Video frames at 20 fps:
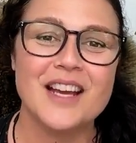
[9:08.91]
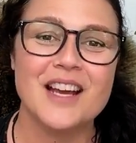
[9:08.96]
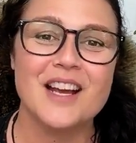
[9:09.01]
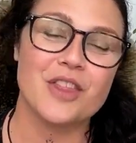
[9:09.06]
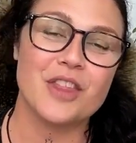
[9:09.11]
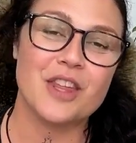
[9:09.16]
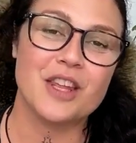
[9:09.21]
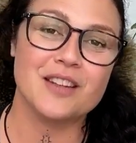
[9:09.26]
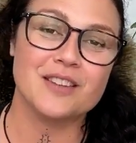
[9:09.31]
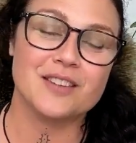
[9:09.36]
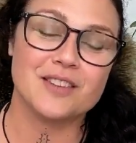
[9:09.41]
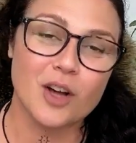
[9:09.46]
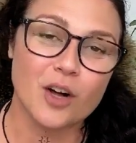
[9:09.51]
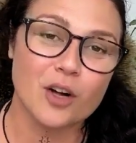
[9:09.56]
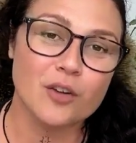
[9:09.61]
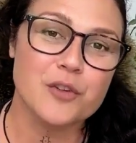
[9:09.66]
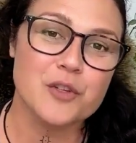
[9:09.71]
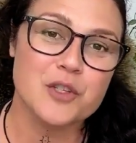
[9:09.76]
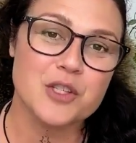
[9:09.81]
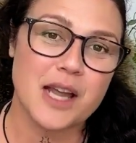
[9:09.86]
The
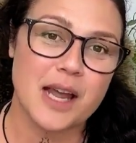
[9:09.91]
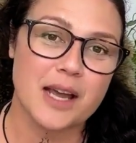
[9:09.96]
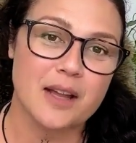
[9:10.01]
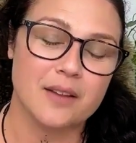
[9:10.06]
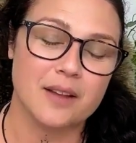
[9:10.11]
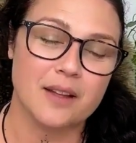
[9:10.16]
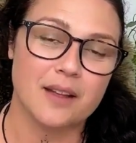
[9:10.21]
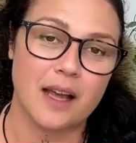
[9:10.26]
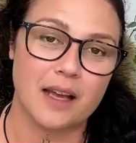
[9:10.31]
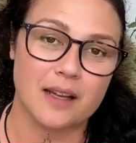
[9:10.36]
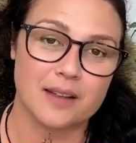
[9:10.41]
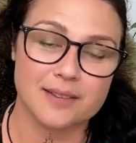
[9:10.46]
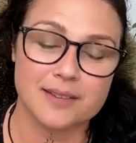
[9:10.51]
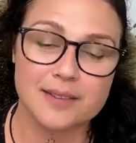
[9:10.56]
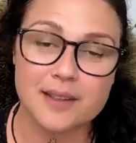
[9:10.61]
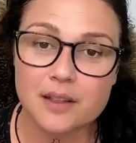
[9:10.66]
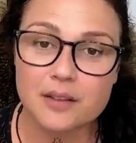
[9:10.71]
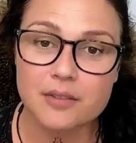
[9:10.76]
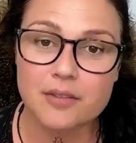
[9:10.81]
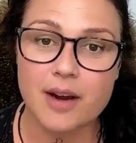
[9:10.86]
Soulful Scaling
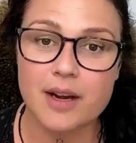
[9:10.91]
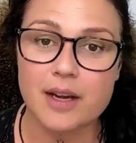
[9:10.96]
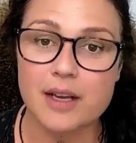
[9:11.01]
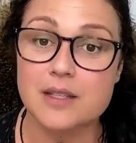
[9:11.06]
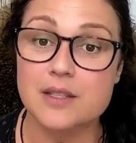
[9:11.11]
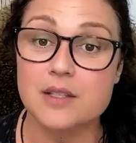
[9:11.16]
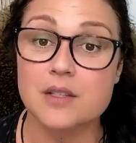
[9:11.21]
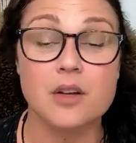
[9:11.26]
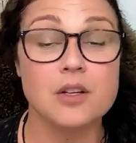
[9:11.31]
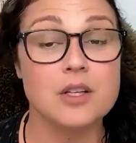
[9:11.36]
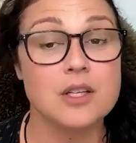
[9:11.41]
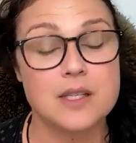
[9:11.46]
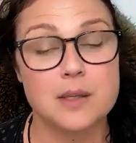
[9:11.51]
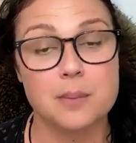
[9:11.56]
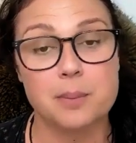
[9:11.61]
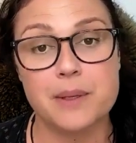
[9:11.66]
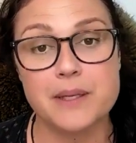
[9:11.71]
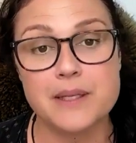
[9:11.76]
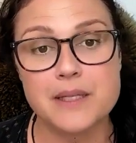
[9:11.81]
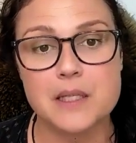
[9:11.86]
Accelerator is not just a
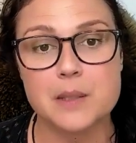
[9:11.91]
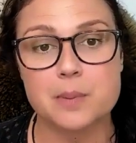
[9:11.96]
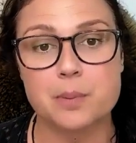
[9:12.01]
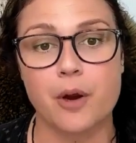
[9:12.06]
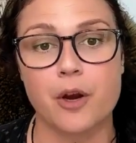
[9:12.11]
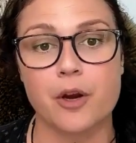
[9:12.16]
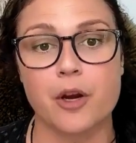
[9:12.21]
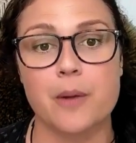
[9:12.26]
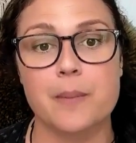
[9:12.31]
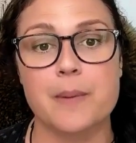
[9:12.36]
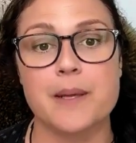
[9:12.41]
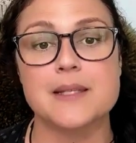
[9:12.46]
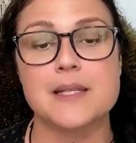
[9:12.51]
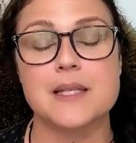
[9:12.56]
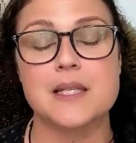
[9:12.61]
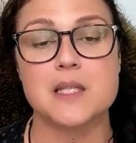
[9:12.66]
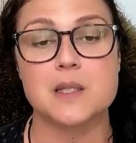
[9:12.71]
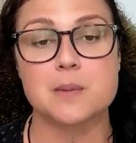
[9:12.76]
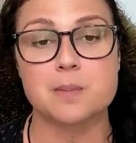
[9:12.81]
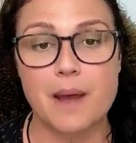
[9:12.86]
business program, it's
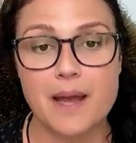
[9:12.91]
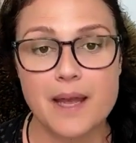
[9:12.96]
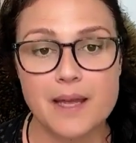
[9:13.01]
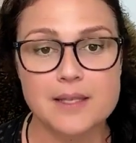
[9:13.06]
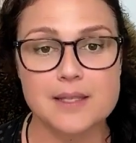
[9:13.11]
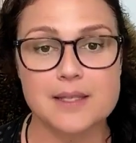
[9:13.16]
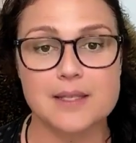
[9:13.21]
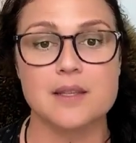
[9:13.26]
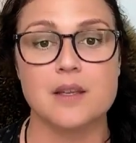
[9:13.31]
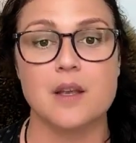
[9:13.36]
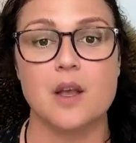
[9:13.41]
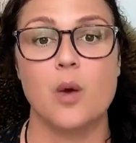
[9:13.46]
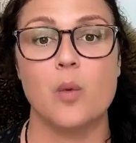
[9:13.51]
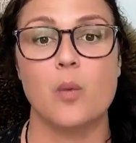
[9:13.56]
a space